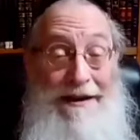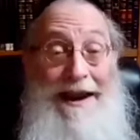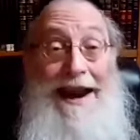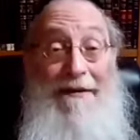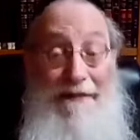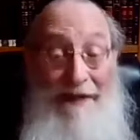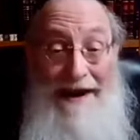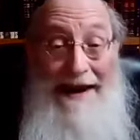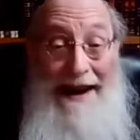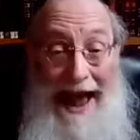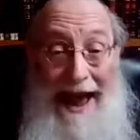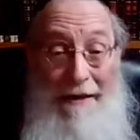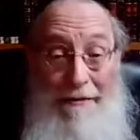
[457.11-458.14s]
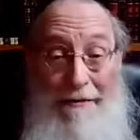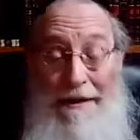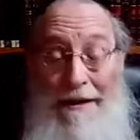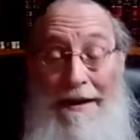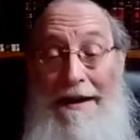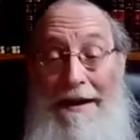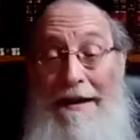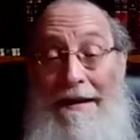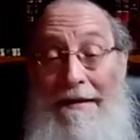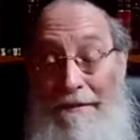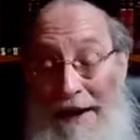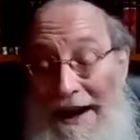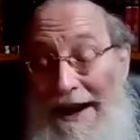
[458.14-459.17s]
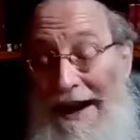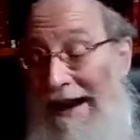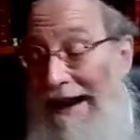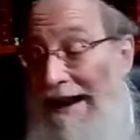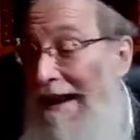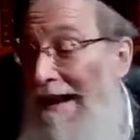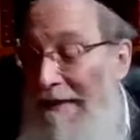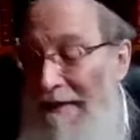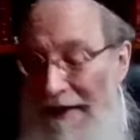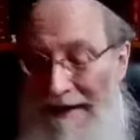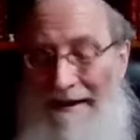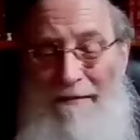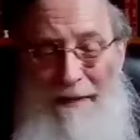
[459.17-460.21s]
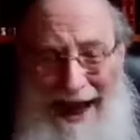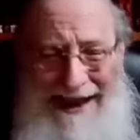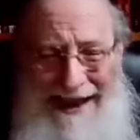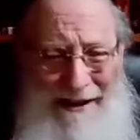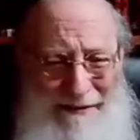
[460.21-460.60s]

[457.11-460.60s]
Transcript: even now, meaning in spite